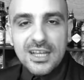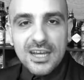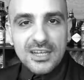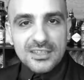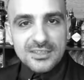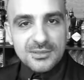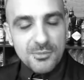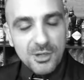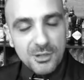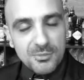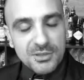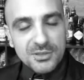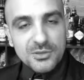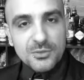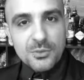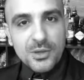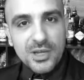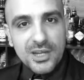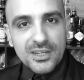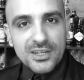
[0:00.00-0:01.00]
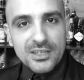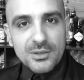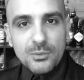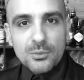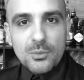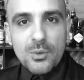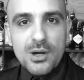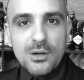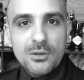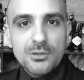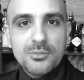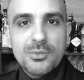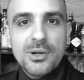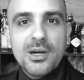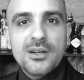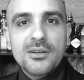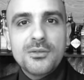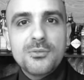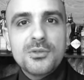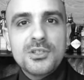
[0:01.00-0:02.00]
At the moment we are in Wild
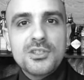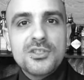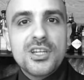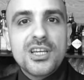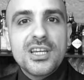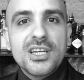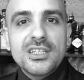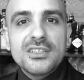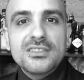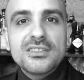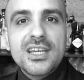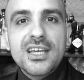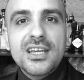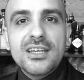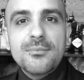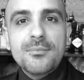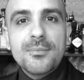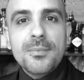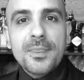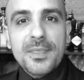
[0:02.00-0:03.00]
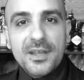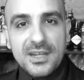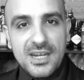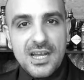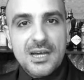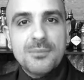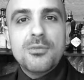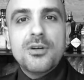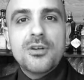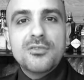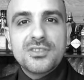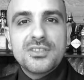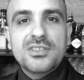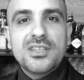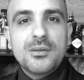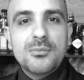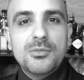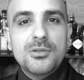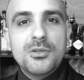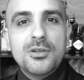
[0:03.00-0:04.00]
Bar, which is in the club of the
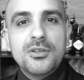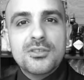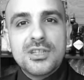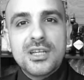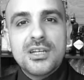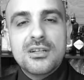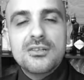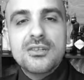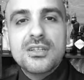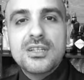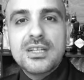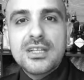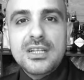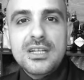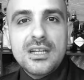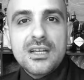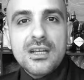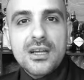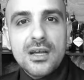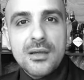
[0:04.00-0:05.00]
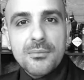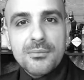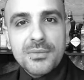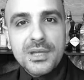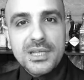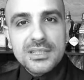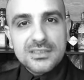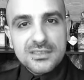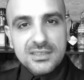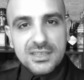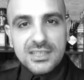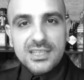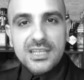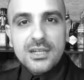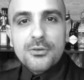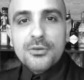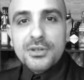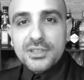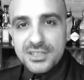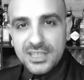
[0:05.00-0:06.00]
W Hotel. It's a
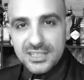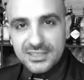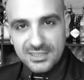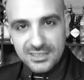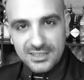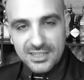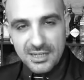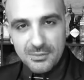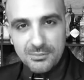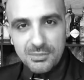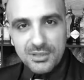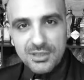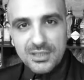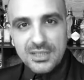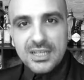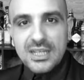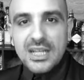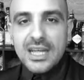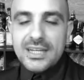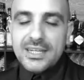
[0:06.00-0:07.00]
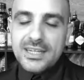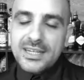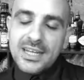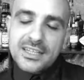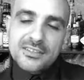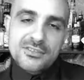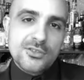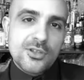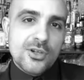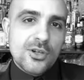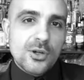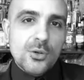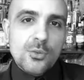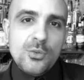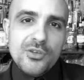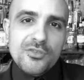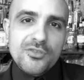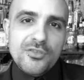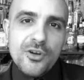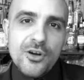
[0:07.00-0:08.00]
tequila orientated club, and next door
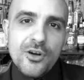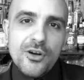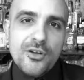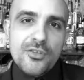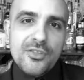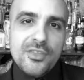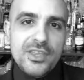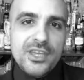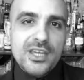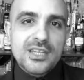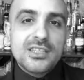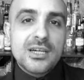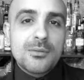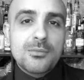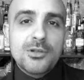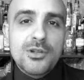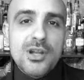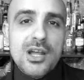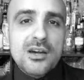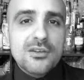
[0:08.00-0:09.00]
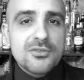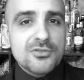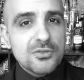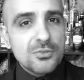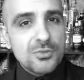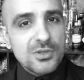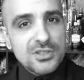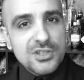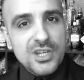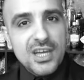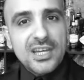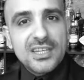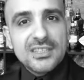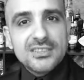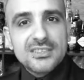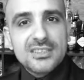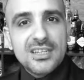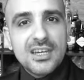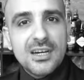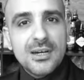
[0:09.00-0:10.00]
we've got the W Lounge, which
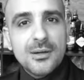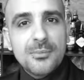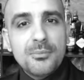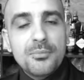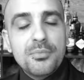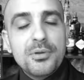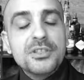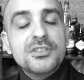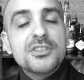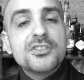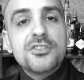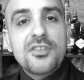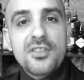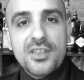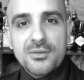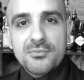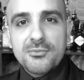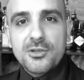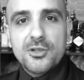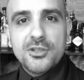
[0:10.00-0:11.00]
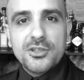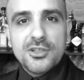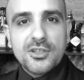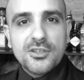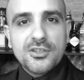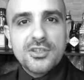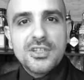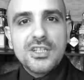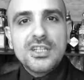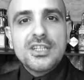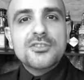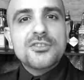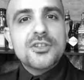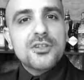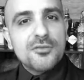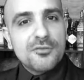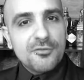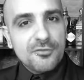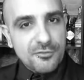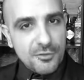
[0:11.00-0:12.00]
has a British theme going on.
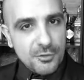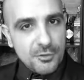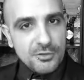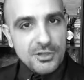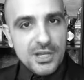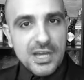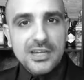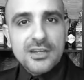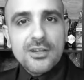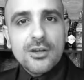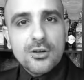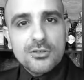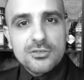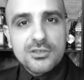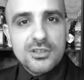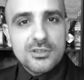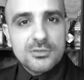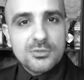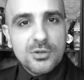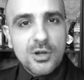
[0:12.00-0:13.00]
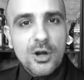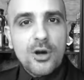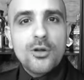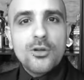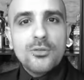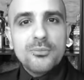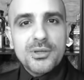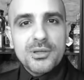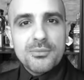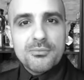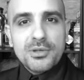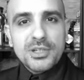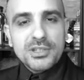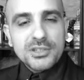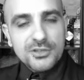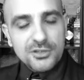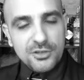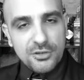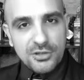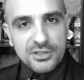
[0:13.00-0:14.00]
So food and cocktails will all be
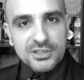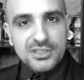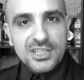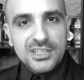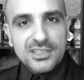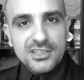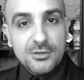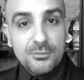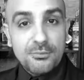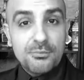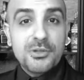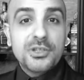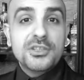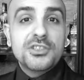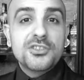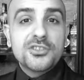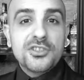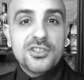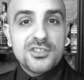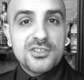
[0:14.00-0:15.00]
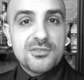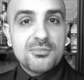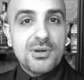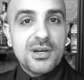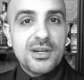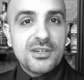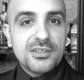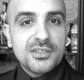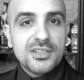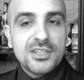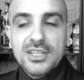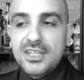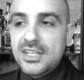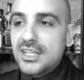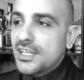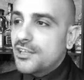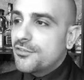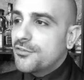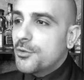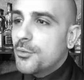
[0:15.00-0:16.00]
British orientated, British inspired.
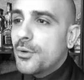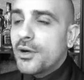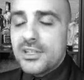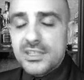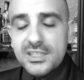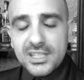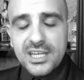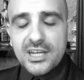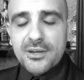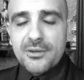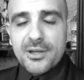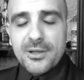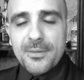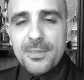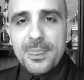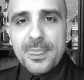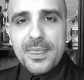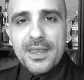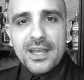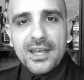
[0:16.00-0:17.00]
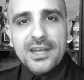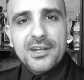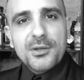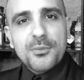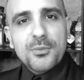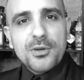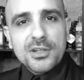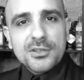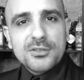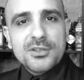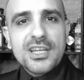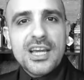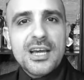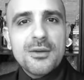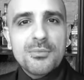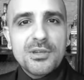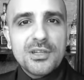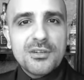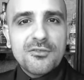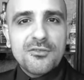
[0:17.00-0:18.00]
If you were in the area and you wanted to
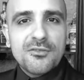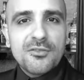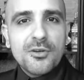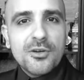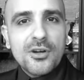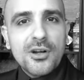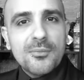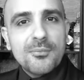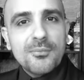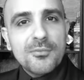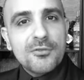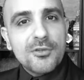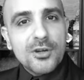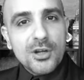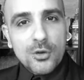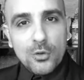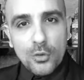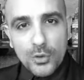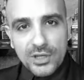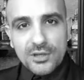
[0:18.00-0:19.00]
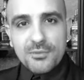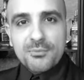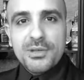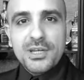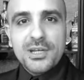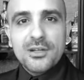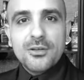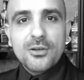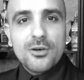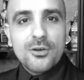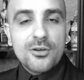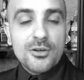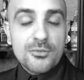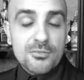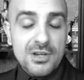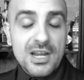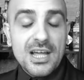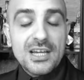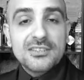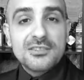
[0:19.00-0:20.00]
come in for a quick meal or a
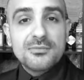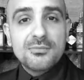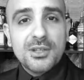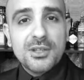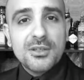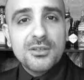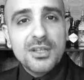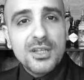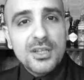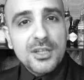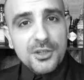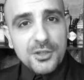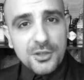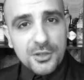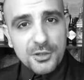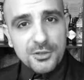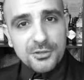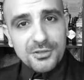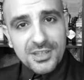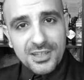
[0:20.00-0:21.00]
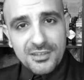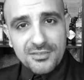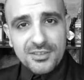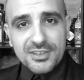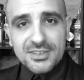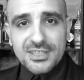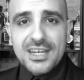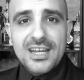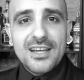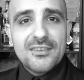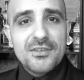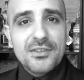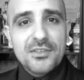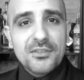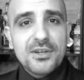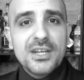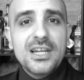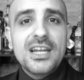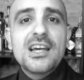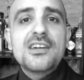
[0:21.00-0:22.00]
relaxed meal, you could definitely have a
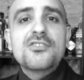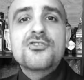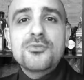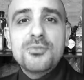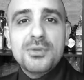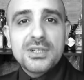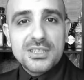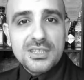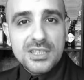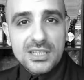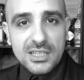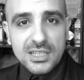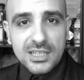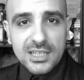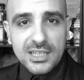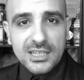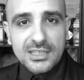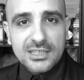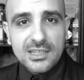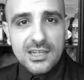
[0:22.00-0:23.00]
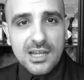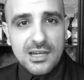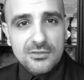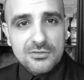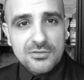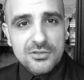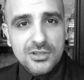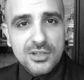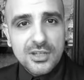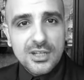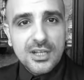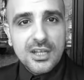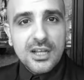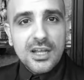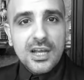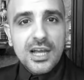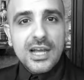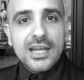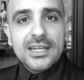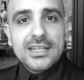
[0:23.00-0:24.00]
3-lunch martini in the lounge.
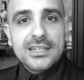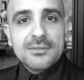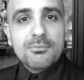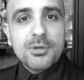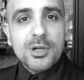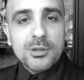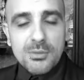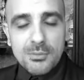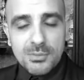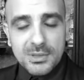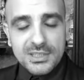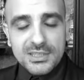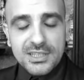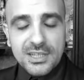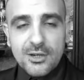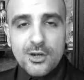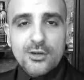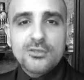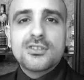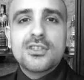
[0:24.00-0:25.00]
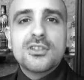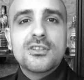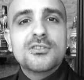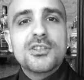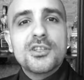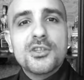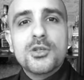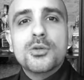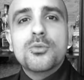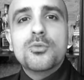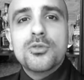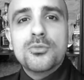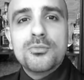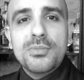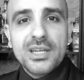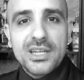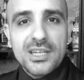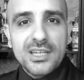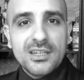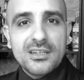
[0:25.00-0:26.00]
And probably the cocktail that you would
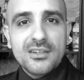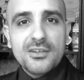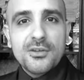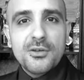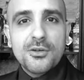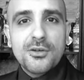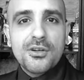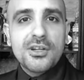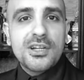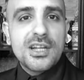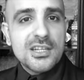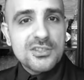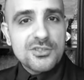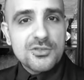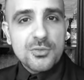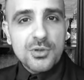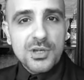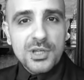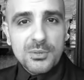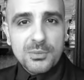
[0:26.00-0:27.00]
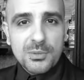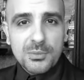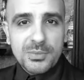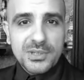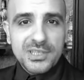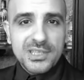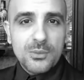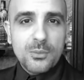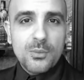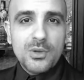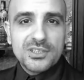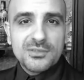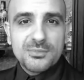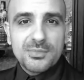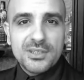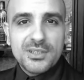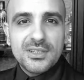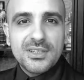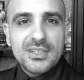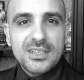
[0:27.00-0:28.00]
begin your lunch with would be the
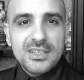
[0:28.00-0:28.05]
Vesper.